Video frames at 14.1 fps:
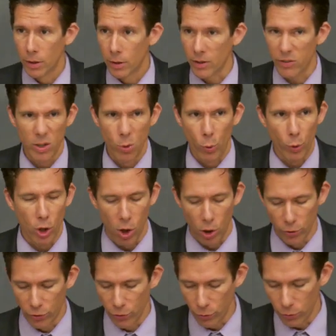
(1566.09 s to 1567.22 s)
That's not what we're
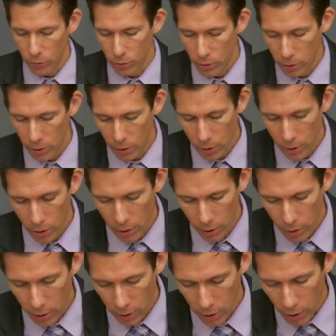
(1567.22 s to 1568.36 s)
called to.
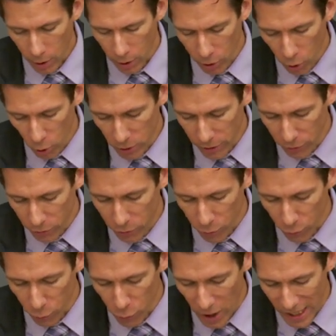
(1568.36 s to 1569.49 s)
Our goal is
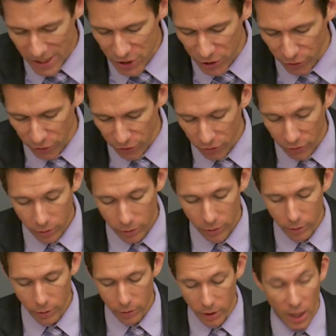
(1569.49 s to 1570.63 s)
righteous
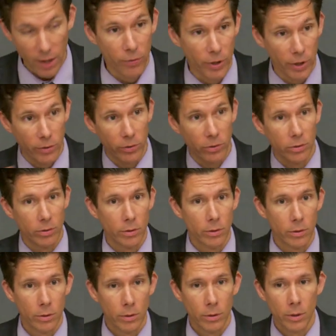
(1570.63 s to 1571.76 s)
governance.
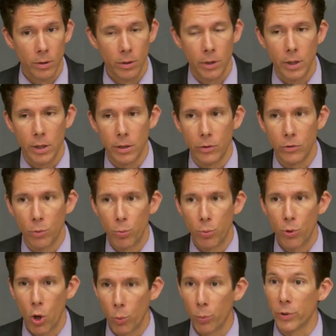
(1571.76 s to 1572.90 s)
It is
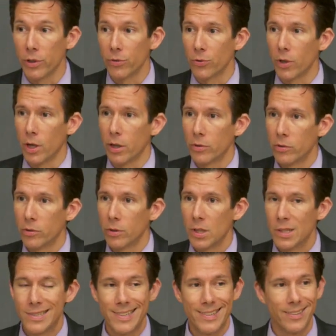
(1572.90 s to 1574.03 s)
appropriate for us
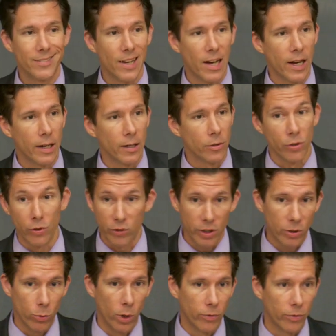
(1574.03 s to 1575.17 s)
to desire to seek
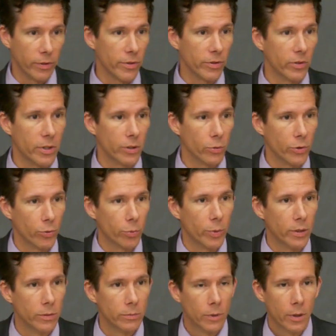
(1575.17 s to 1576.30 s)
the welfare of the city in which we've
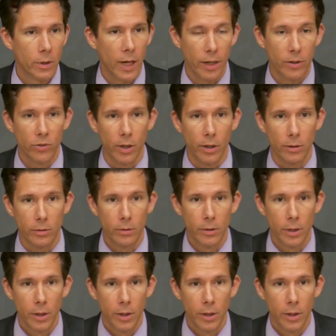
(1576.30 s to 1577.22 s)
been exiled.